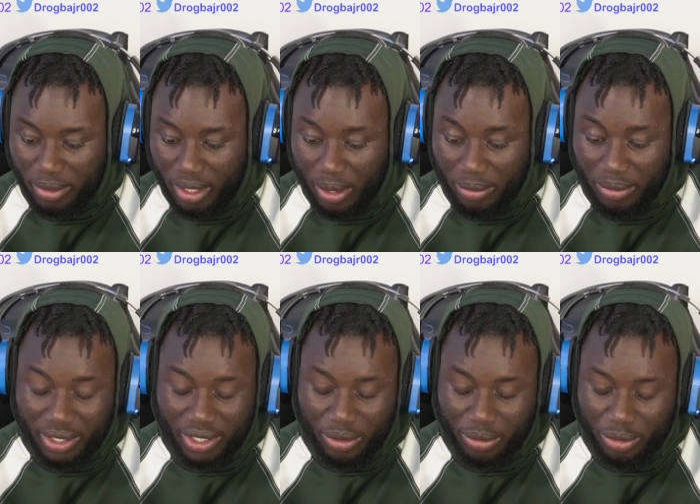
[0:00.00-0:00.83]
I
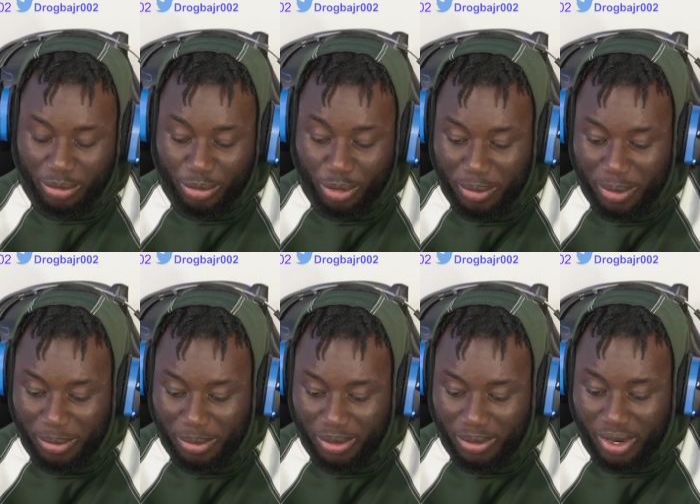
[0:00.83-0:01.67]
wish there was more
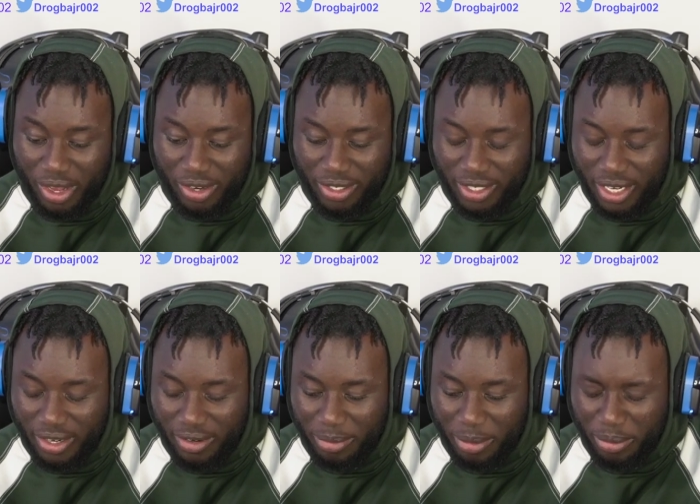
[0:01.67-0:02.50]
people around instead
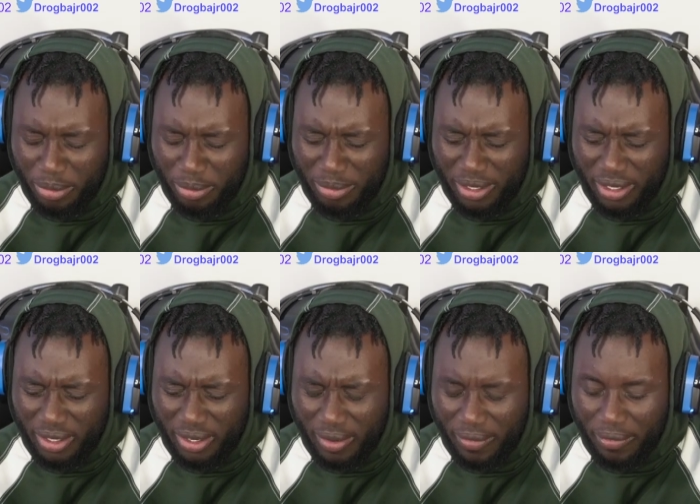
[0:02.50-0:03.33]
of people being
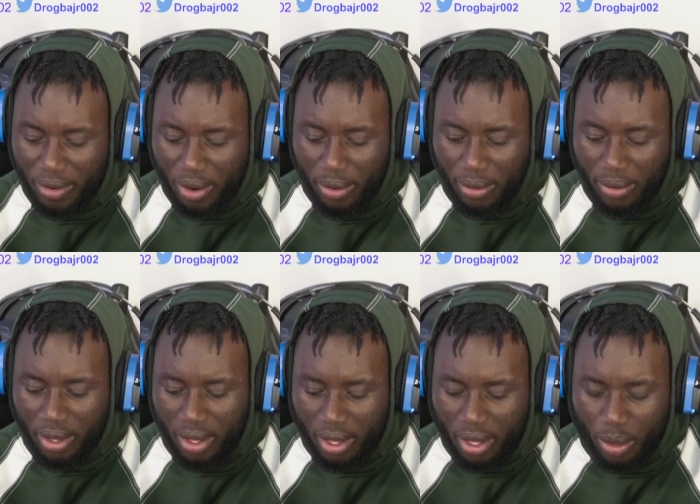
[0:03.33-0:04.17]
far
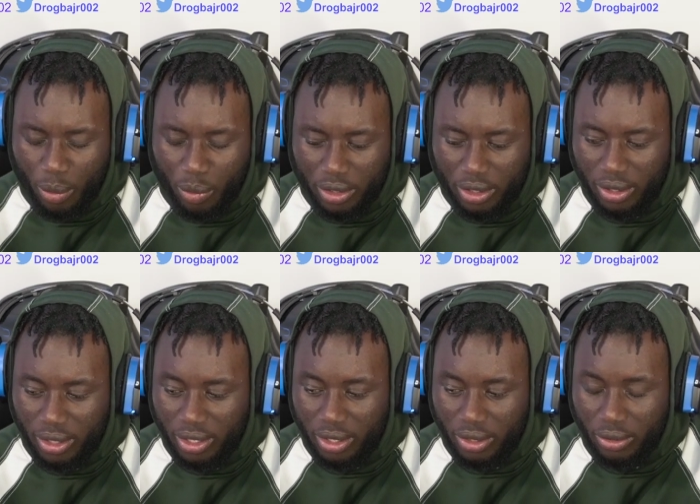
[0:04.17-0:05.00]
away to
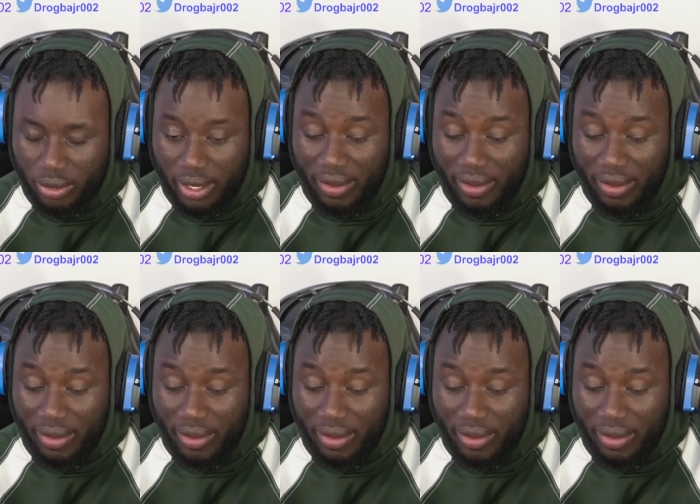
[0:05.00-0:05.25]
listen to it.